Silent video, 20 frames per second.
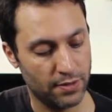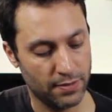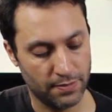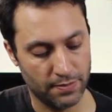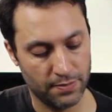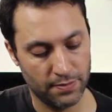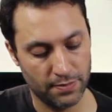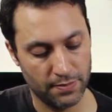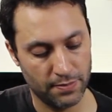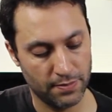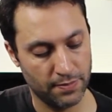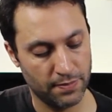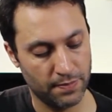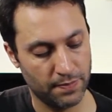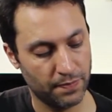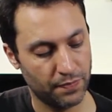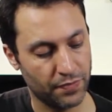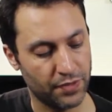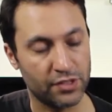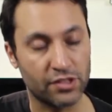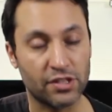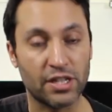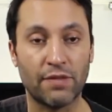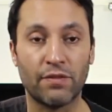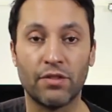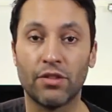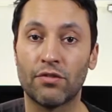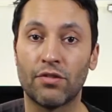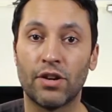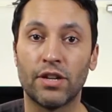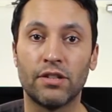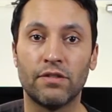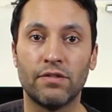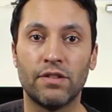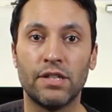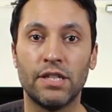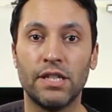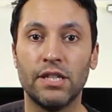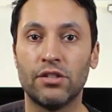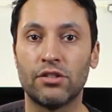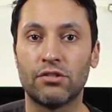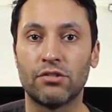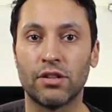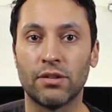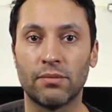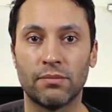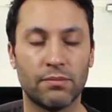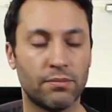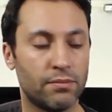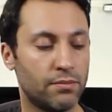7th fret of the D string.